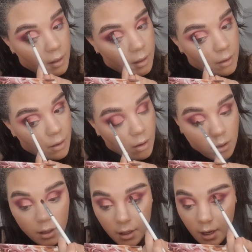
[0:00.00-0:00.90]
not
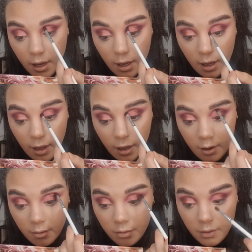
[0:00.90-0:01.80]
going to
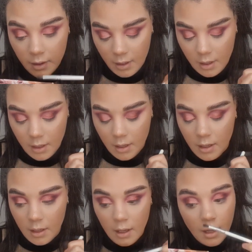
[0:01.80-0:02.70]
have
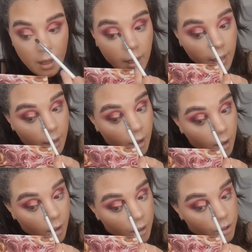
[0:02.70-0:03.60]
a
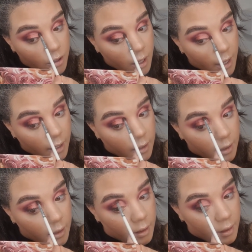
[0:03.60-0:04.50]
harsh line
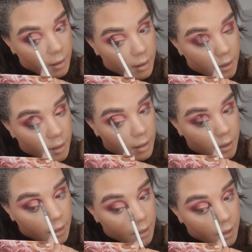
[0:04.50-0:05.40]

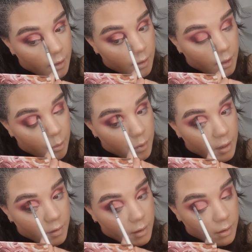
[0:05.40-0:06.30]
either,
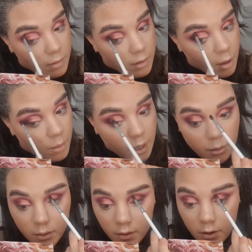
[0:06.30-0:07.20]
because it does go
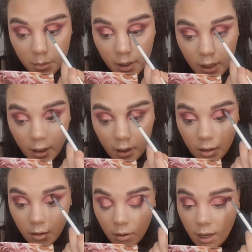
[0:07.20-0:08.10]
out to be, you
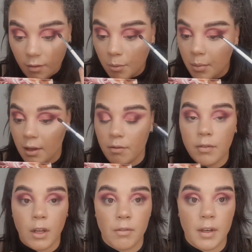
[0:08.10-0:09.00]
know, have a bit of
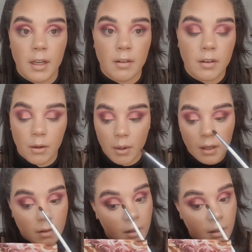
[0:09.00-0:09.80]
fluffiness to it.